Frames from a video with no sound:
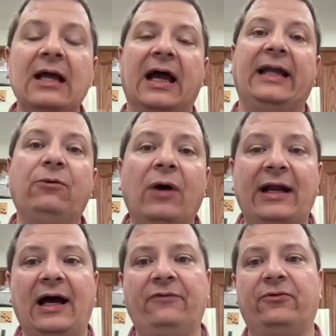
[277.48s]
And he went
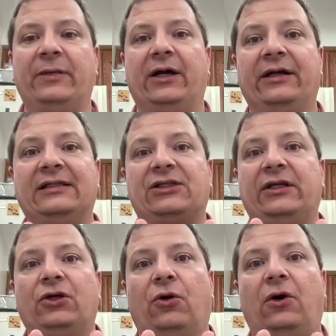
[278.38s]
on from there and he
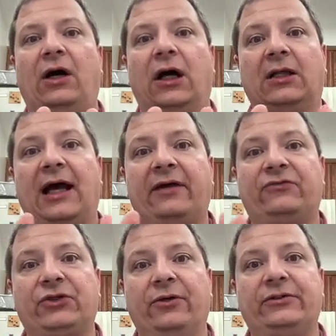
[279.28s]
said, you know, a lot of
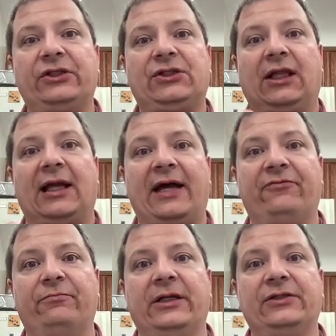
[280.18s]
churches, a lot
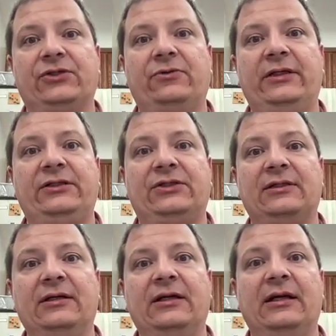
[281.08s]
of ministries
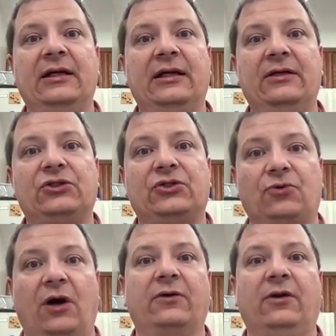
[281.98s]

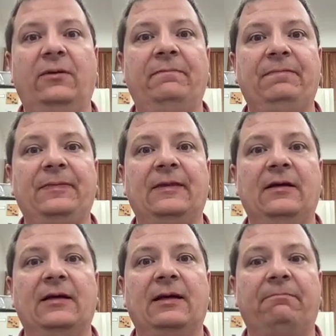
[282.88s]
struggle
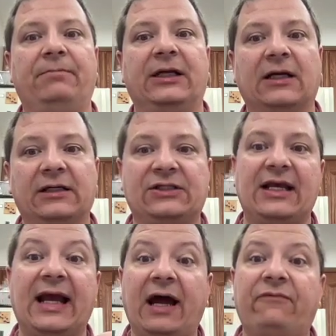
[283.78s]
because
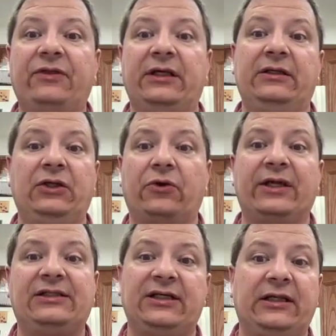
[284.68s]
they have
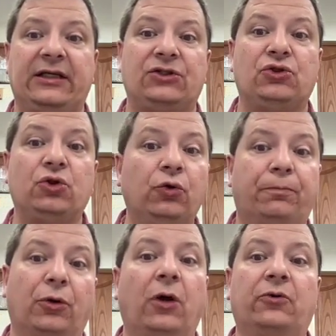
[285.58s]
they see these new
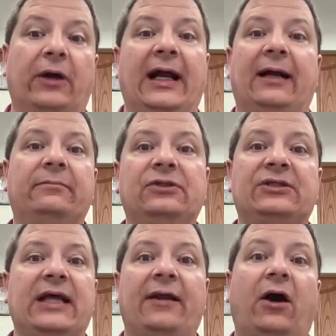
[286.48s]
programs
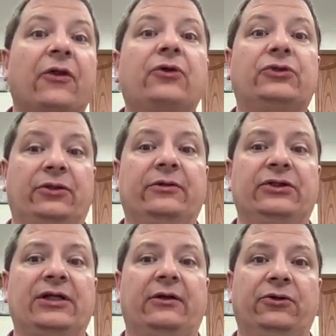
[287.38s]
that other
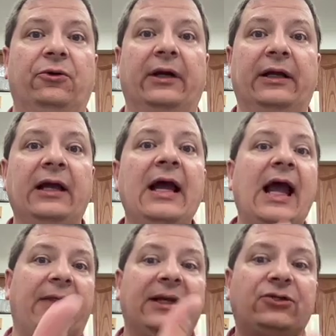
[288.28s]
churches are doing,
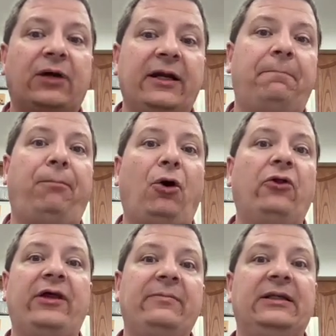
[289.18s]
and they try to pull
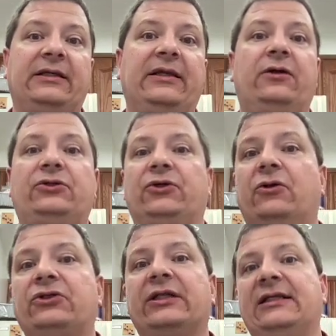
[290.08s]
them into their
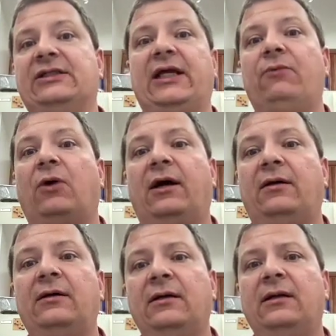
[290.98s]
church, and they say, well,